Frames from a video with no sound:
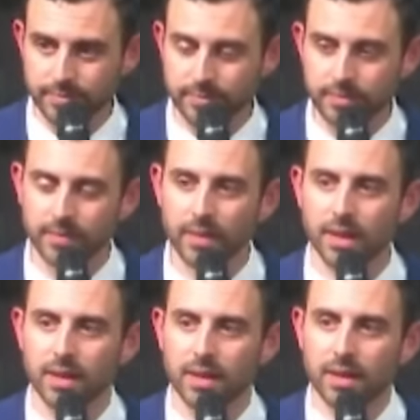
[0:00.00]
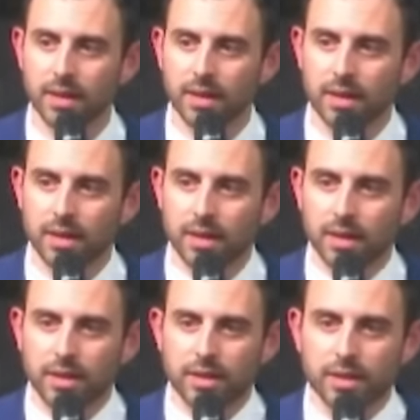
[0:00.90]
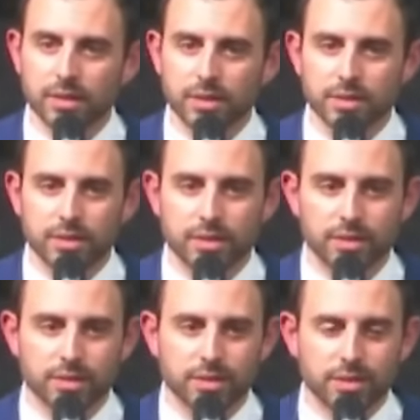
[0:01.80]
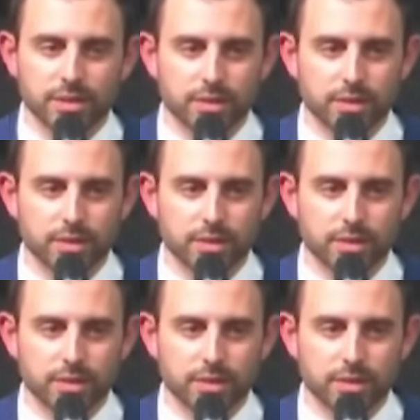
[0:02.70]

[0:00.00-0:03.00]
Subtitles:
(silence)